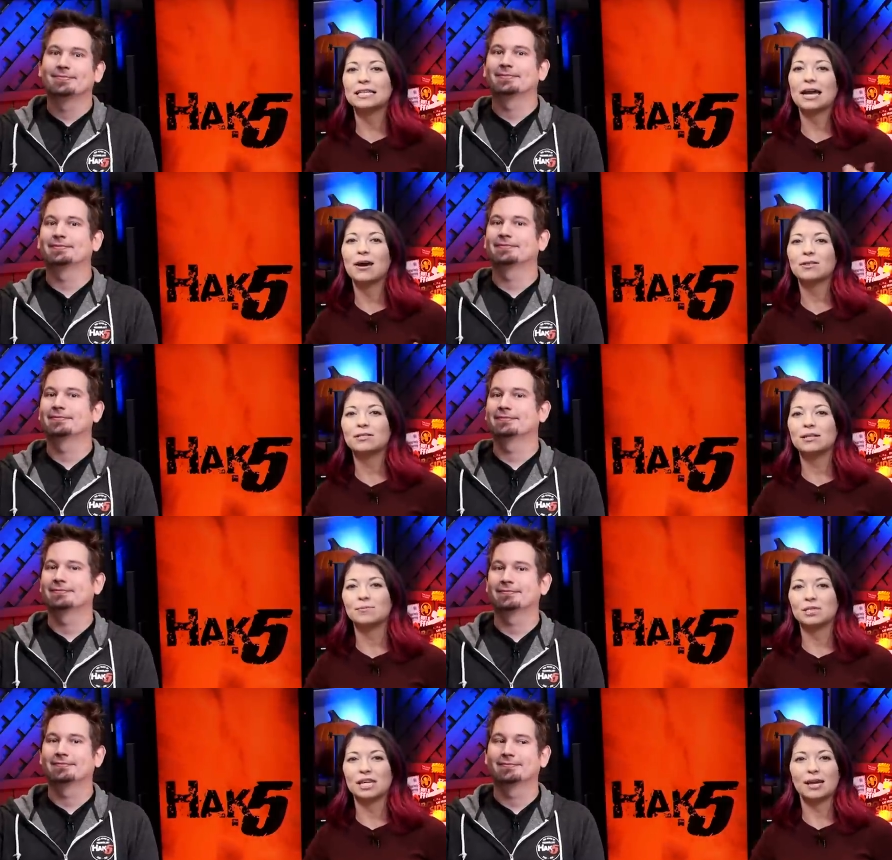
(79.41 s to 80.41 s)
Speaker 1: and how the
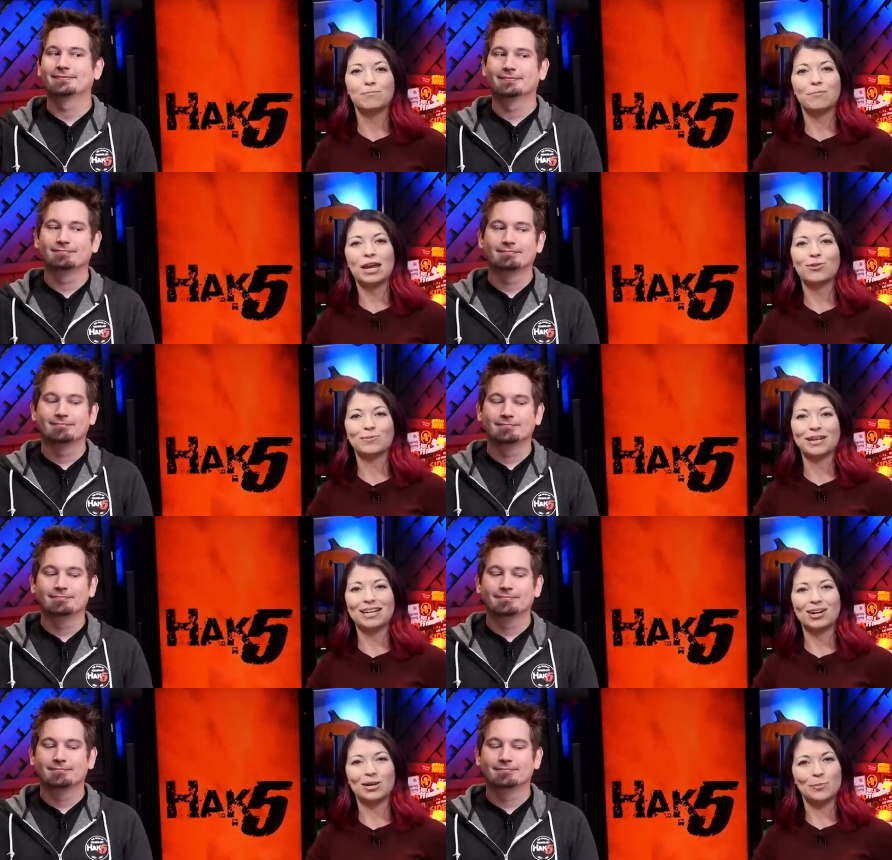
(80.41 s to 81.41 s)
DMCA may or may
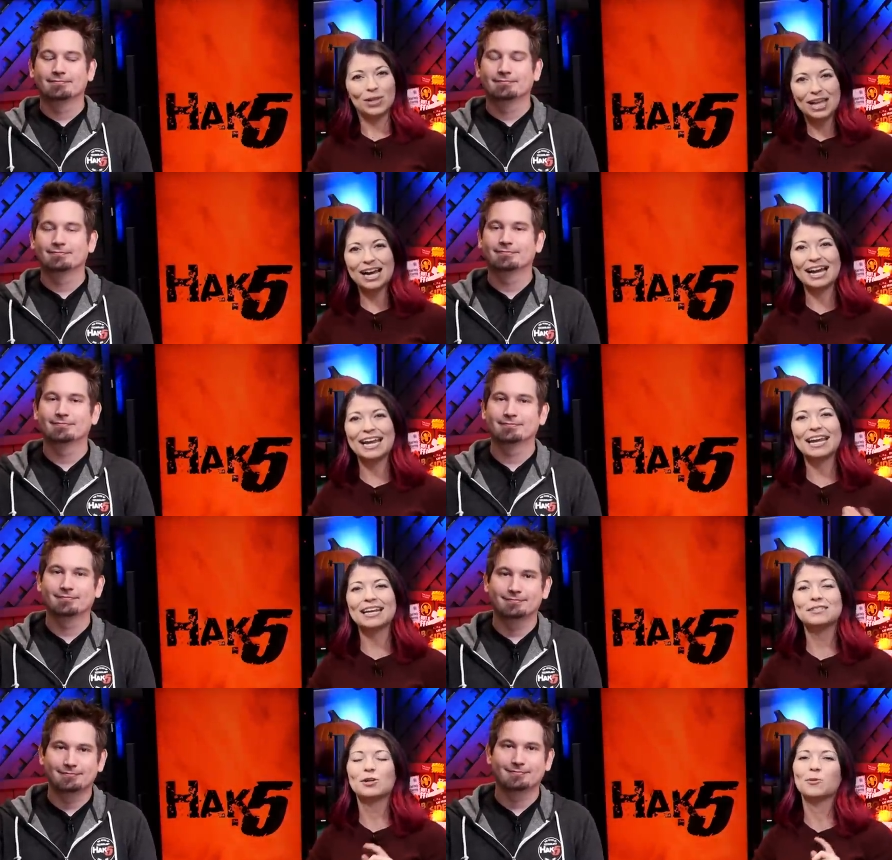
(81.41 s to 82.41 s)
not apply,
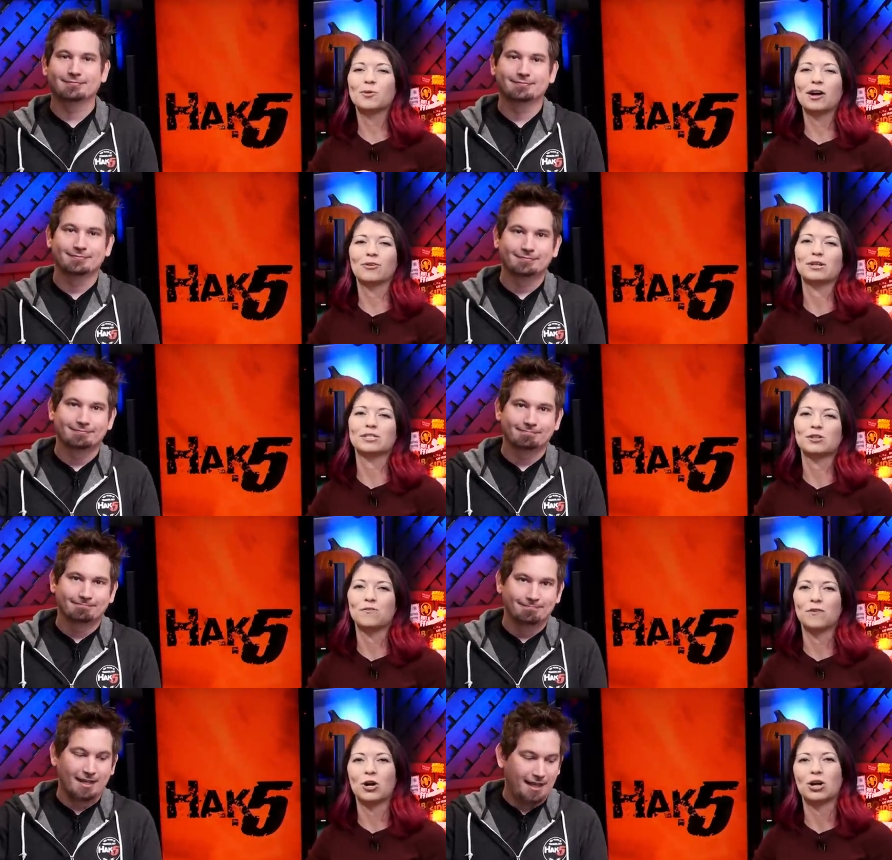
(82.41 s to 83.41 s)
and our progress
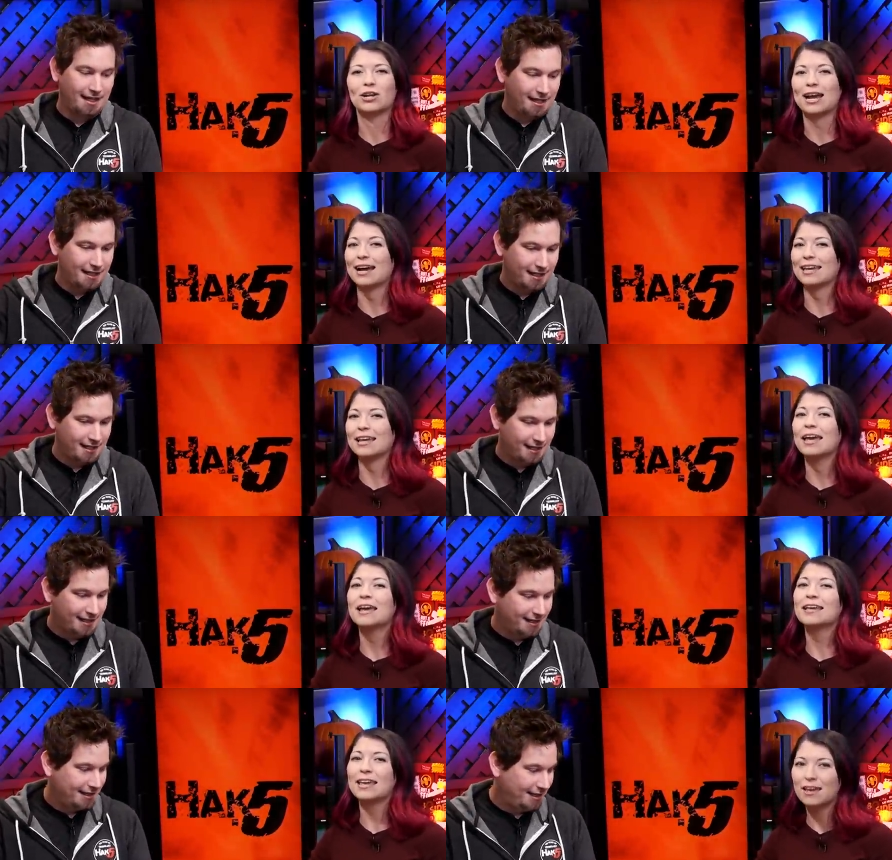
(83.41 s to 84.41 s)
so far on hacking
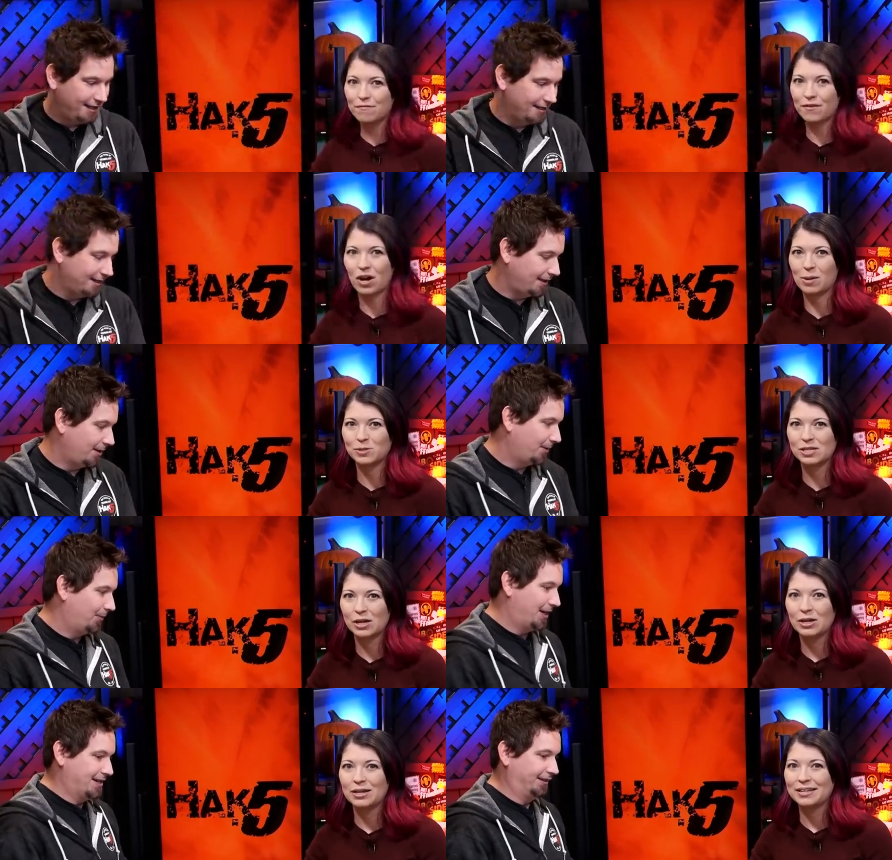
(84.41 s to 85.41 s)
key fobs.
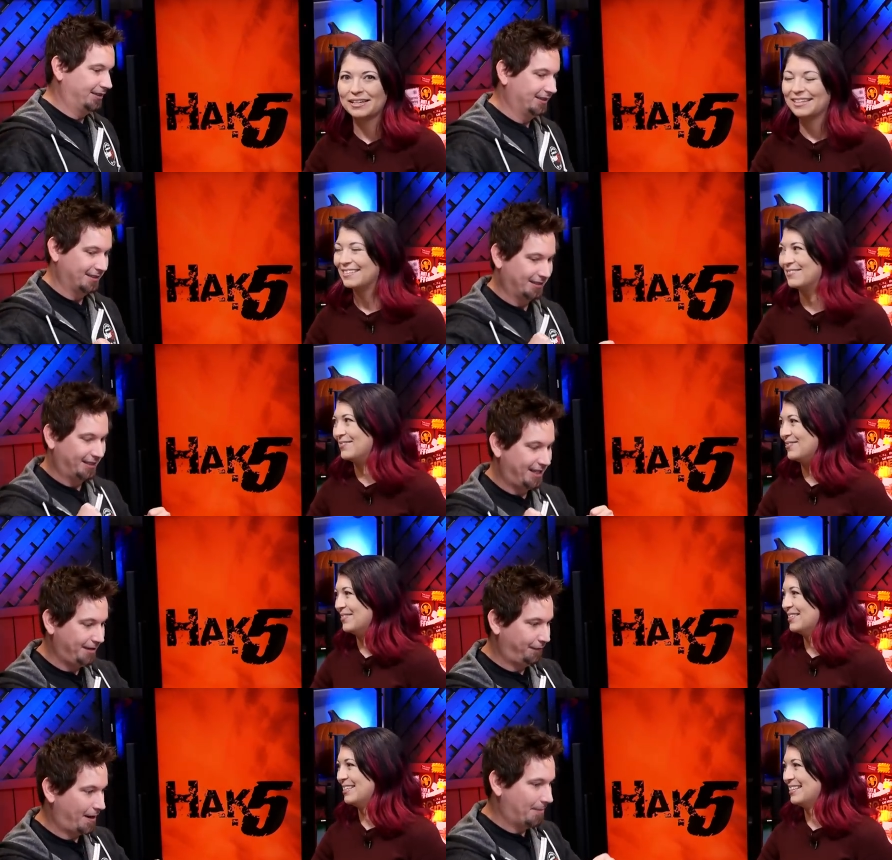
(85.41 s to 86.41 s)
Speaker 2: Right
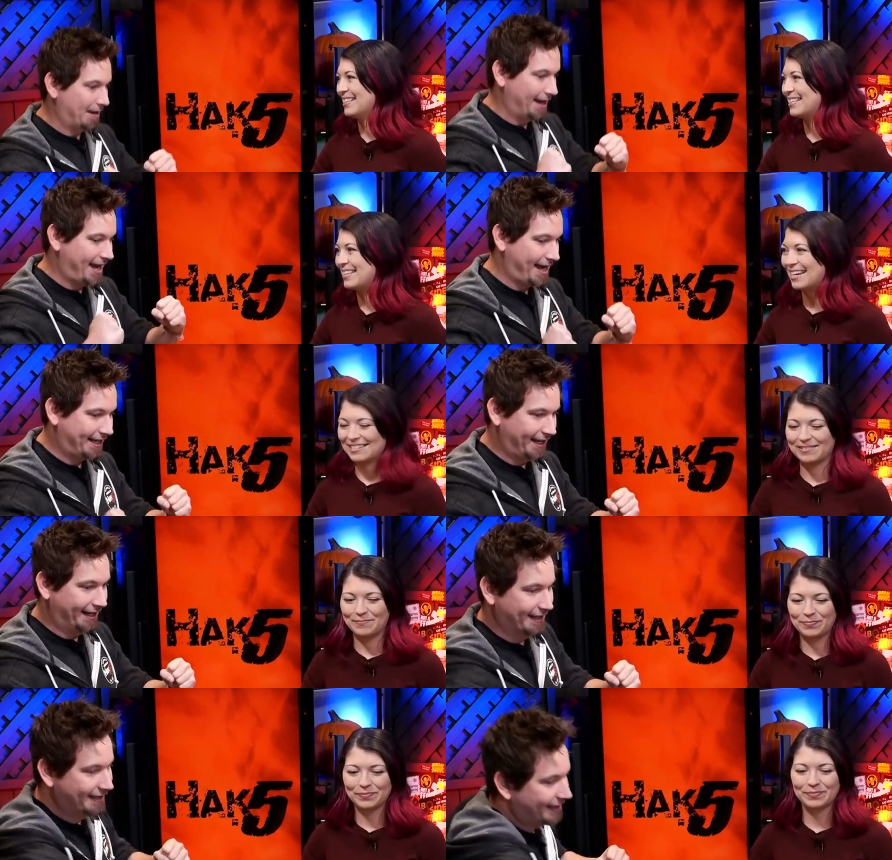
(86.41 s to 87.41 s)
key fob,
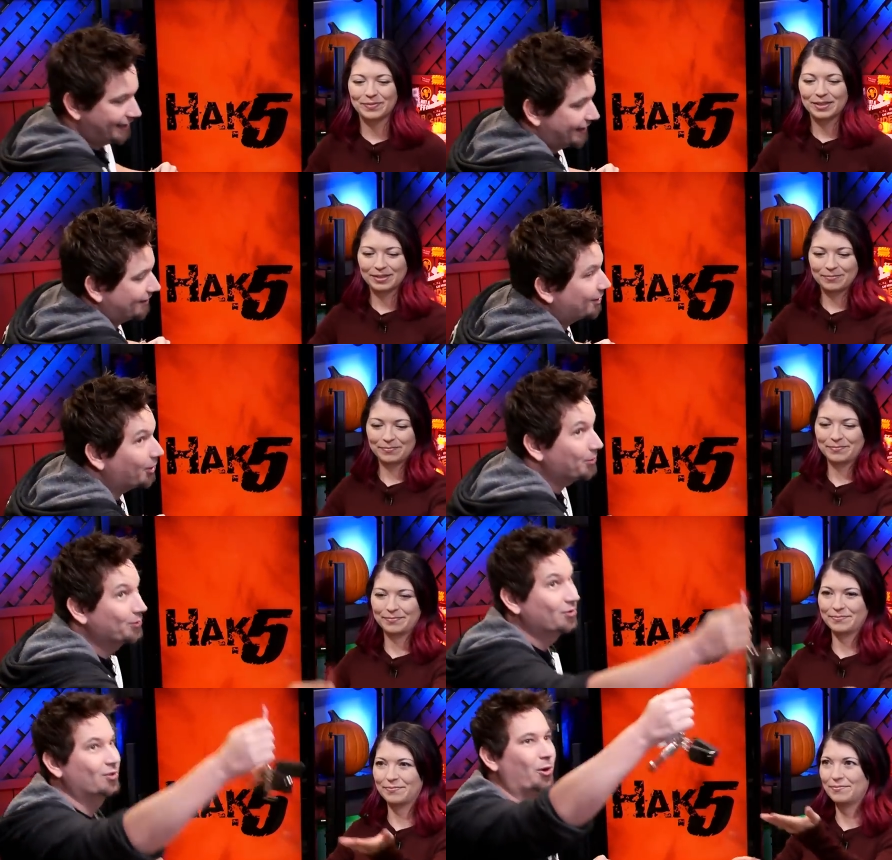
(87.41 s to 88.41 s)
hacking. It
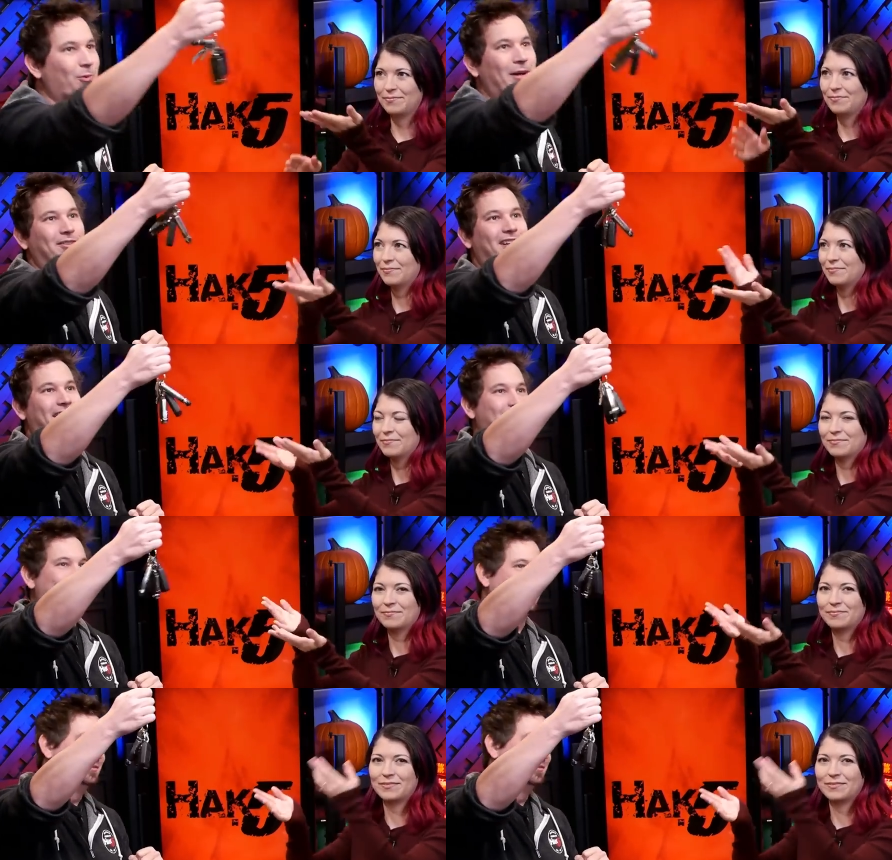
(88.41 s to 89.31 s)
goes so well together.